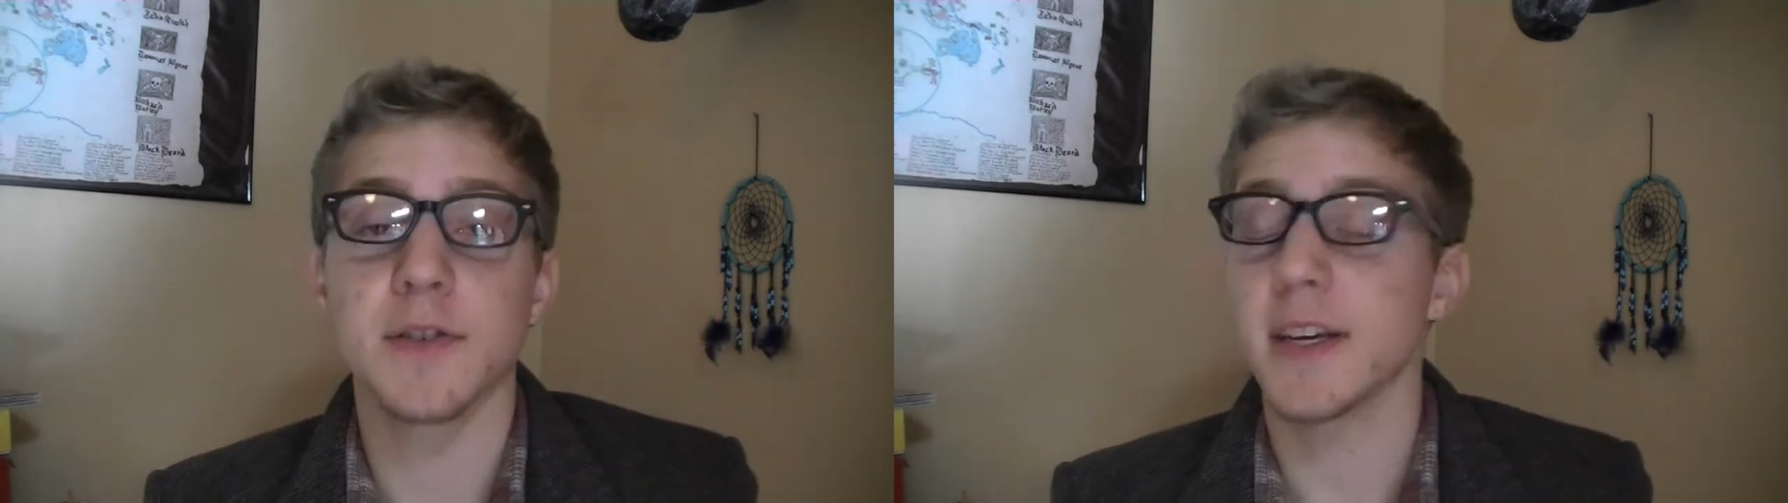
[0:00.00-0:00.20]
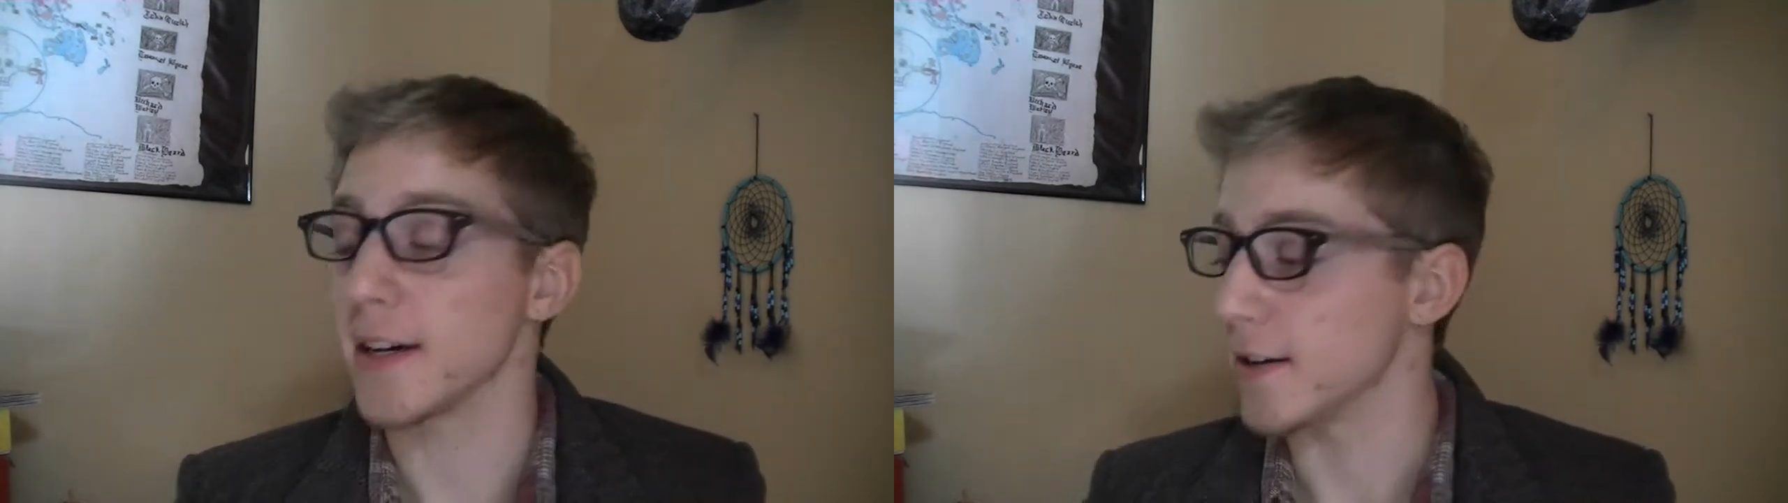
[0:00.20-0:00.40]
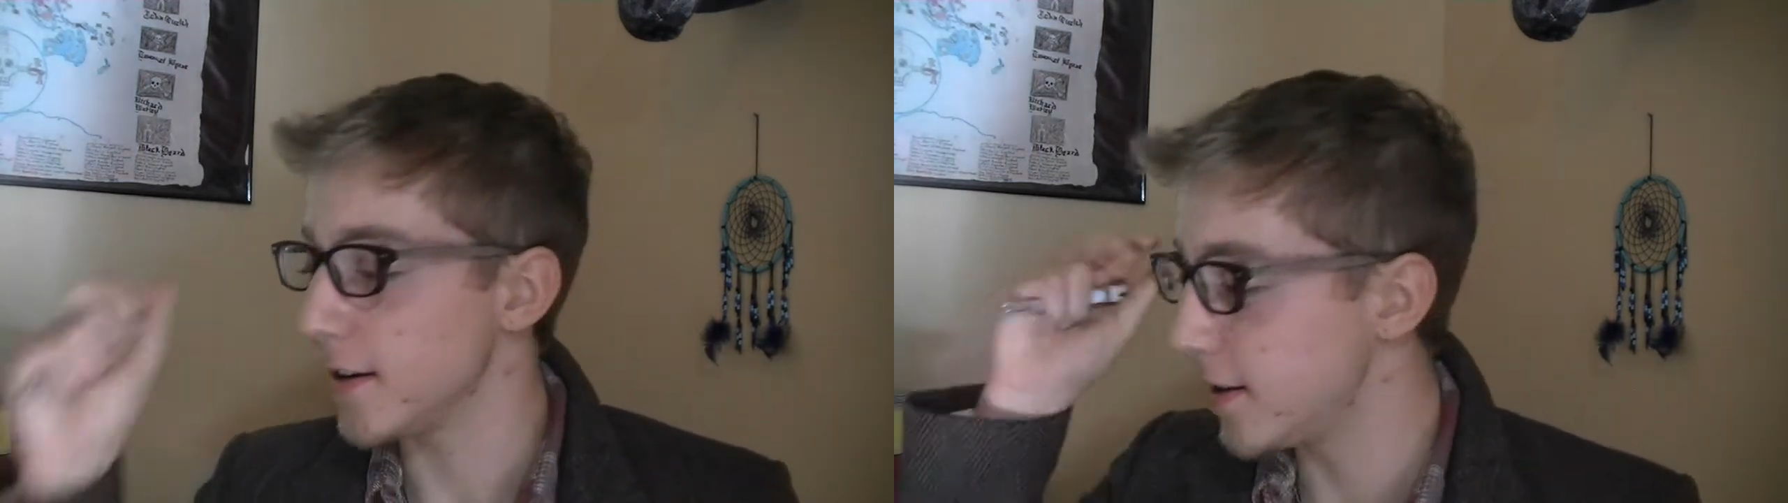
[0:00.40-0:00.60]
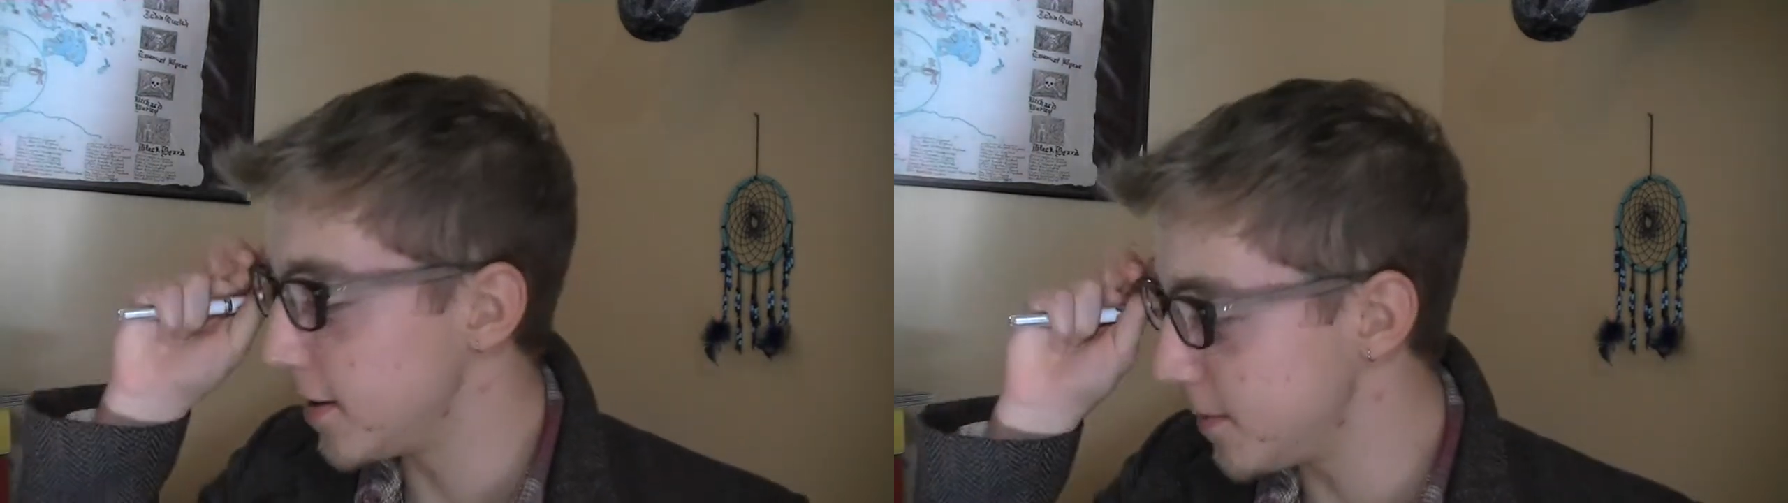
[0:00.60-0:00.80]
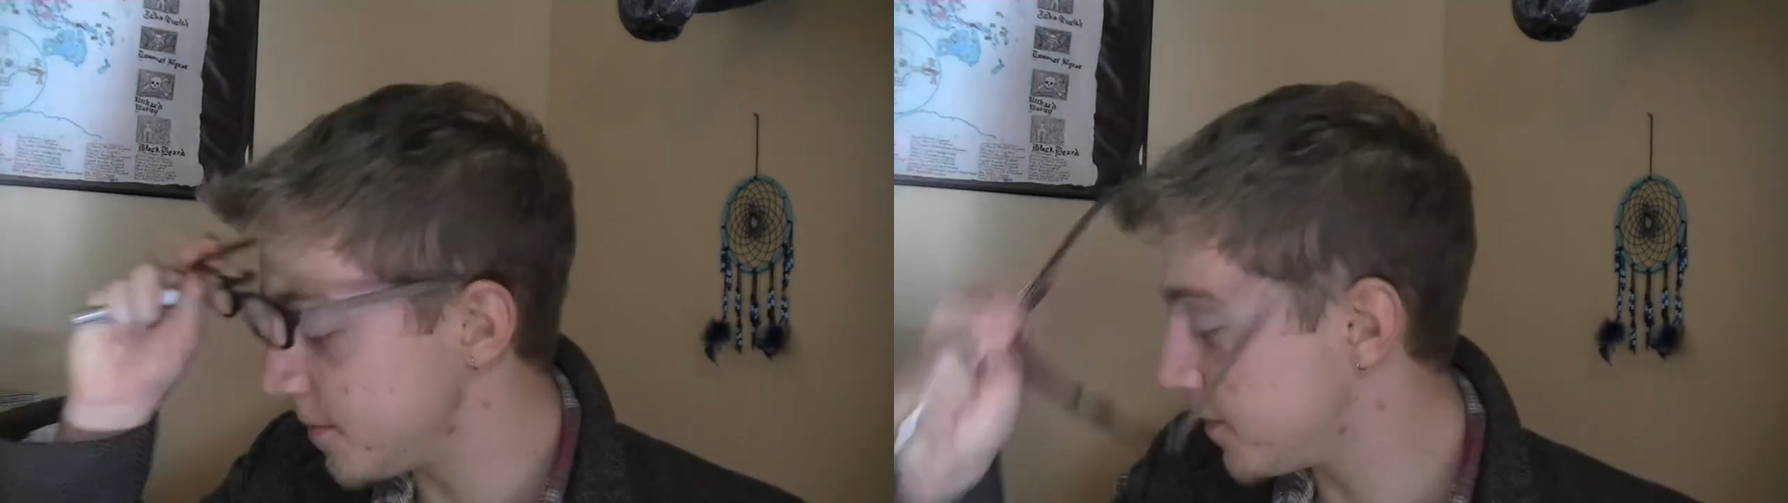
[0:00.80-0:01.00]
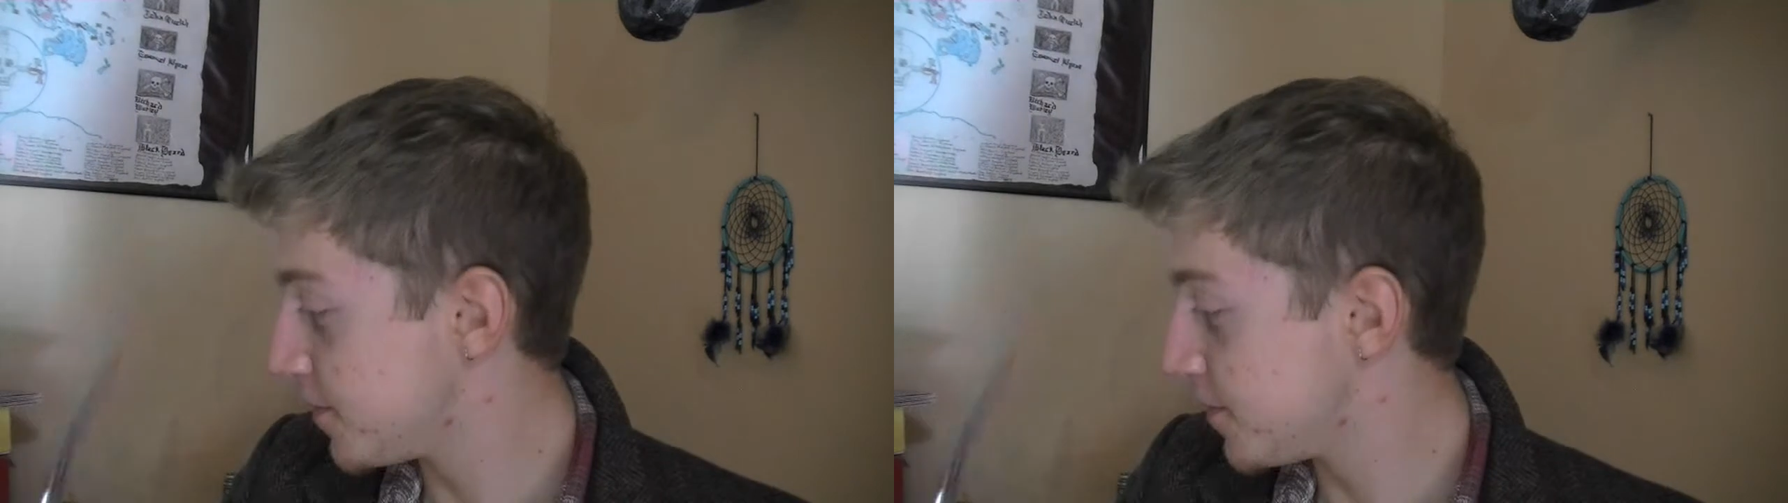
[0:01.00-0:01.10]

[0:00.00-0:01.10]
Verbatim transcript: yeah, um,